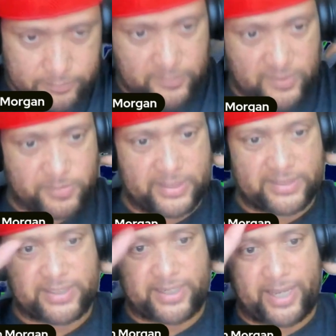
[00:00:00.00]
let's make
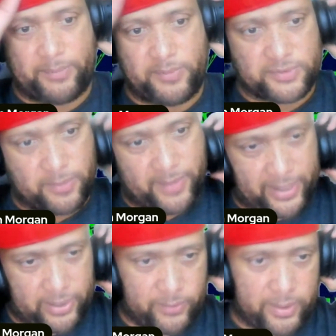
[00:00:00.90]
this thing happen. Let me turn my
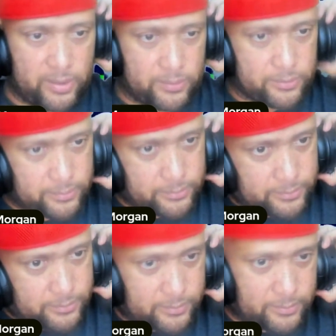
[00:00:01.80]
hat around.
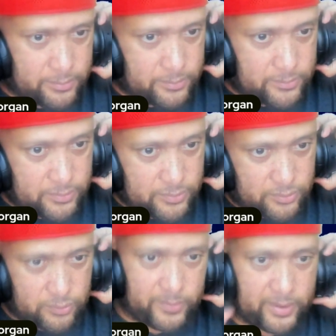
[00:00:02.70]

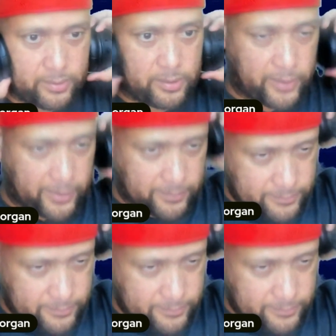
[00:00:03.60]
Shoot, man. Okay.